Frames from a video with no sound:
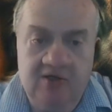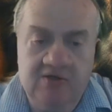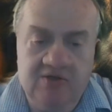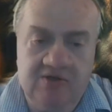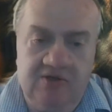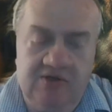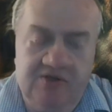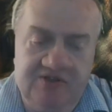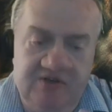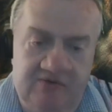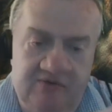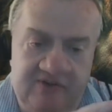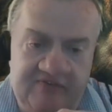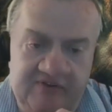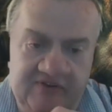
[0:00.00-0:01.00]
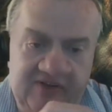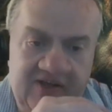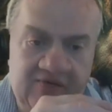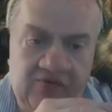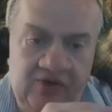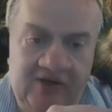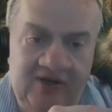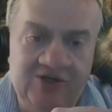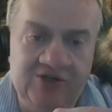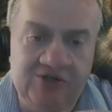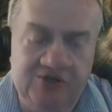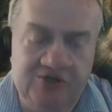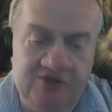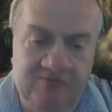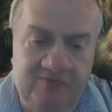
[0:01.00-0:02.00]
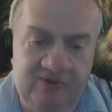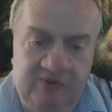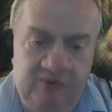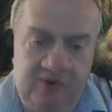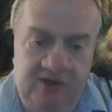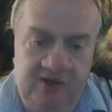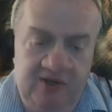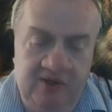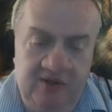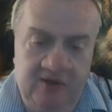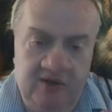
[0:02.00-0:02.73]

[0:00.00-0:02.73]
So there's definitely a relationship between